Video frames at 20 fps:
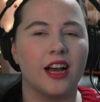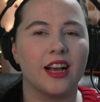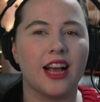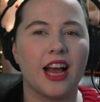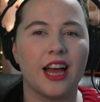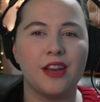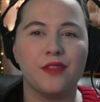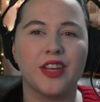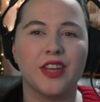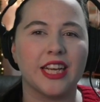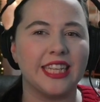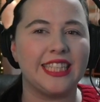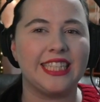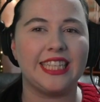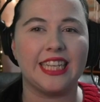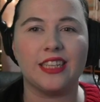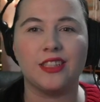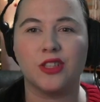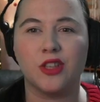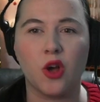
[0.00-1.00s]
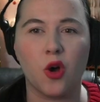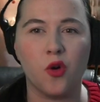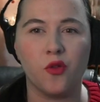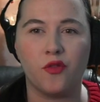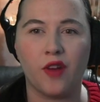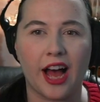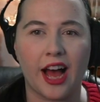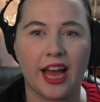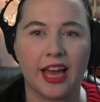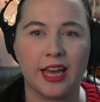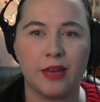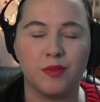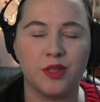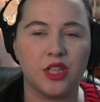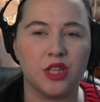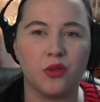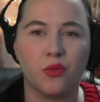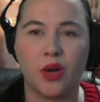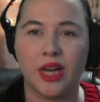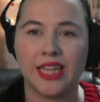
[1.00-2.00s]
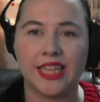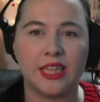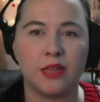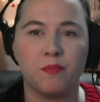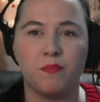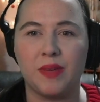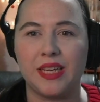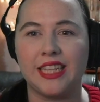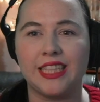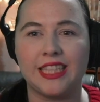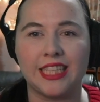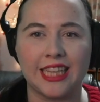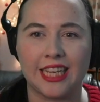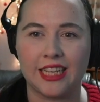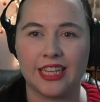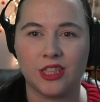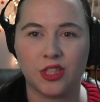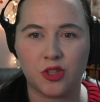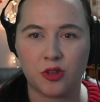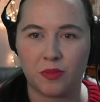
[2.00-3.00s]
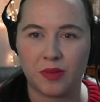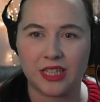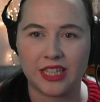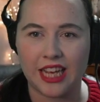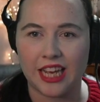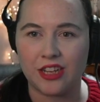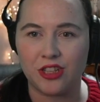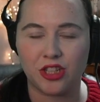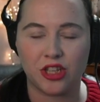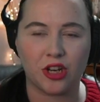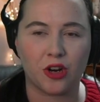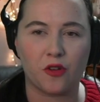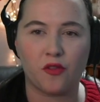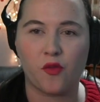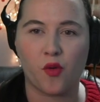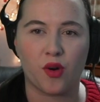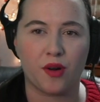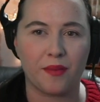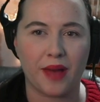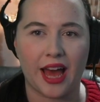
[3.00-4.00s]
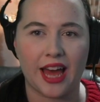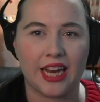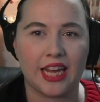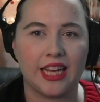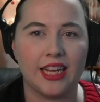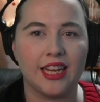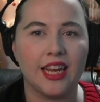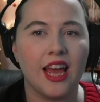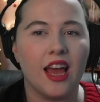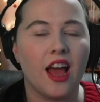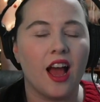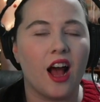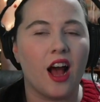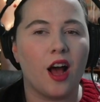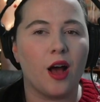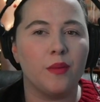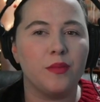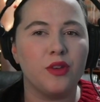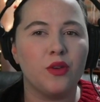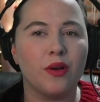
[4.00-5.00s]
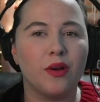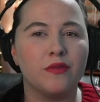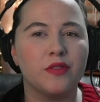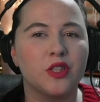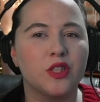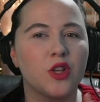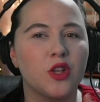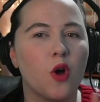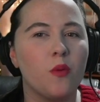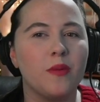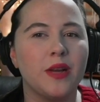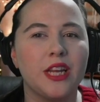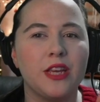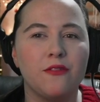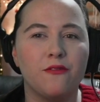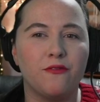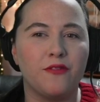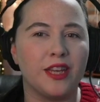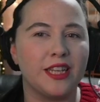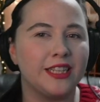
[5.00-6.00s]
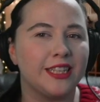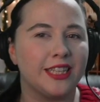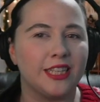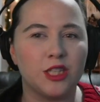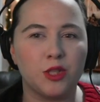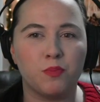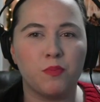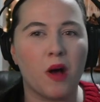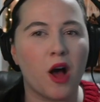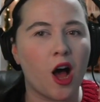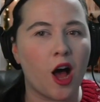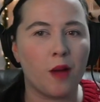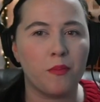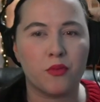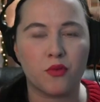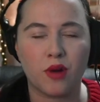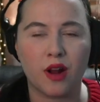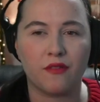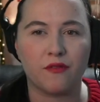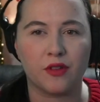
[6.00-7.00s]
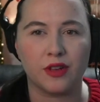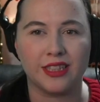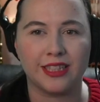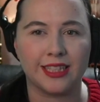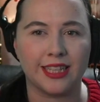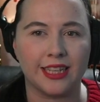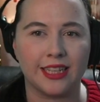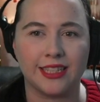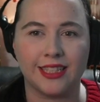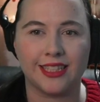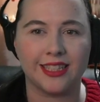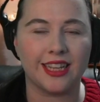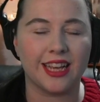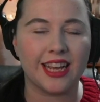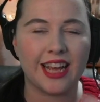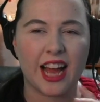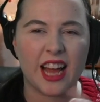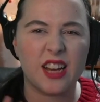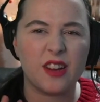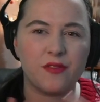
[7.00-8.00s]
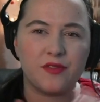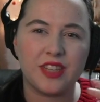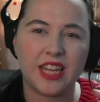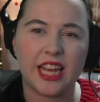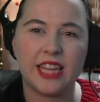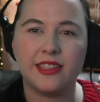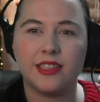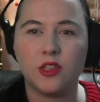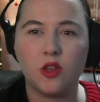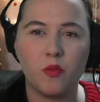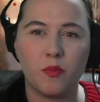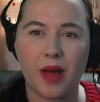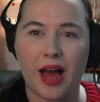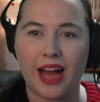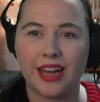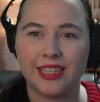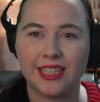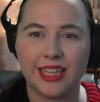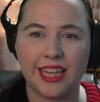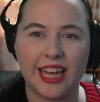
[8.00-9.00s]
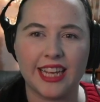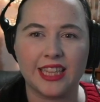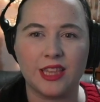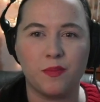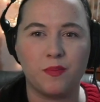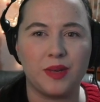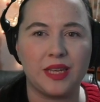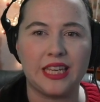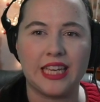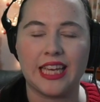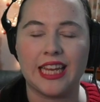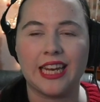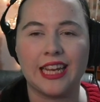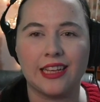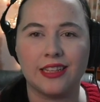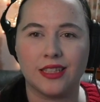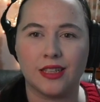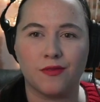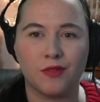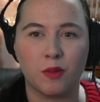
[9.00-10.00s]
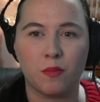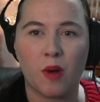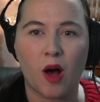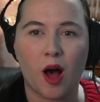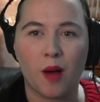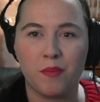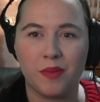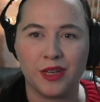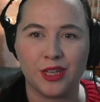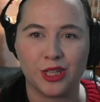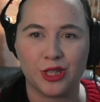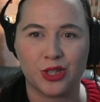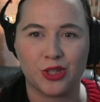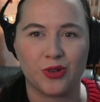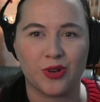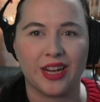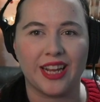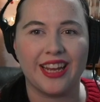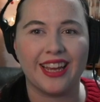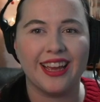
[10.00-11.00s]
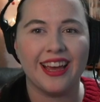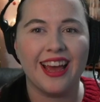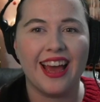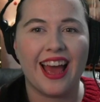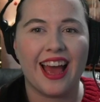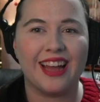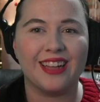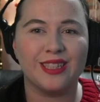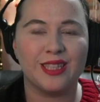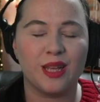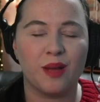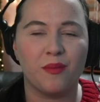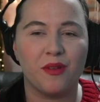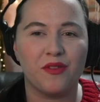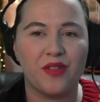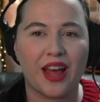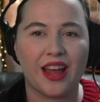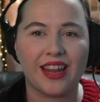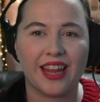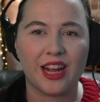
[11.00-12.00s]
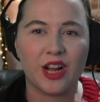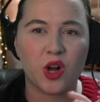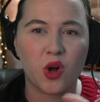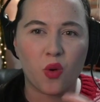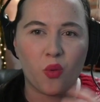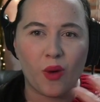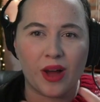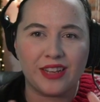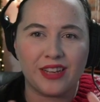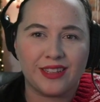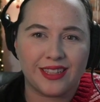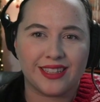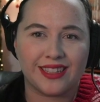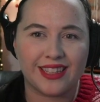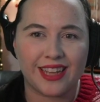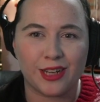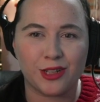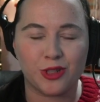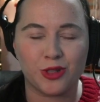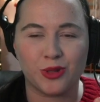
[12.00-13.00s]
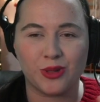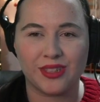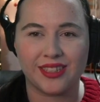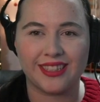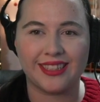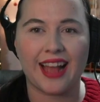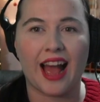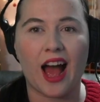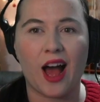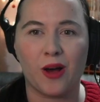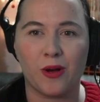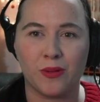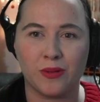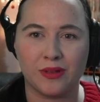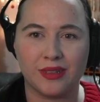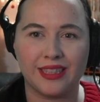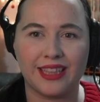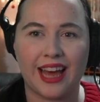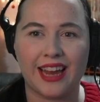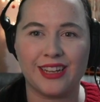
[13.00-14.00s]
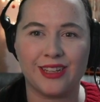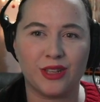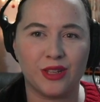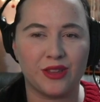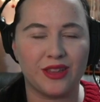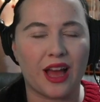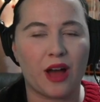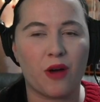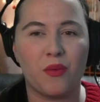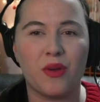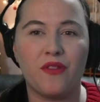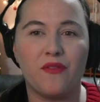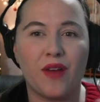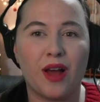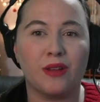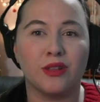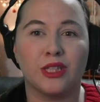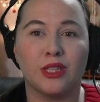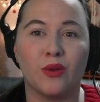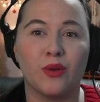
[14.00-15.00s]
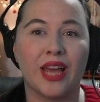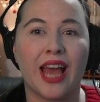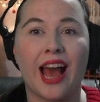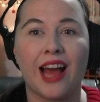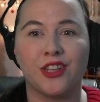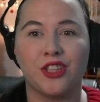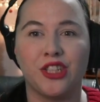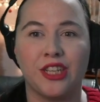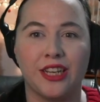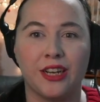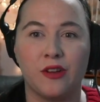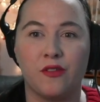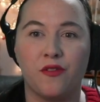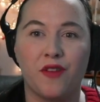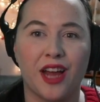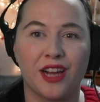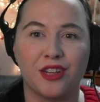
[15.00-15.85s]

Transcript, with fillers: uh, kind of like a disco vibe to the way that the beats and the instrumentation are formatted. Um, you have so many vintage pop references. It kind of takes you back to like the beginnings of the pop industry and some of that like quintessential sound that that we found so catchy and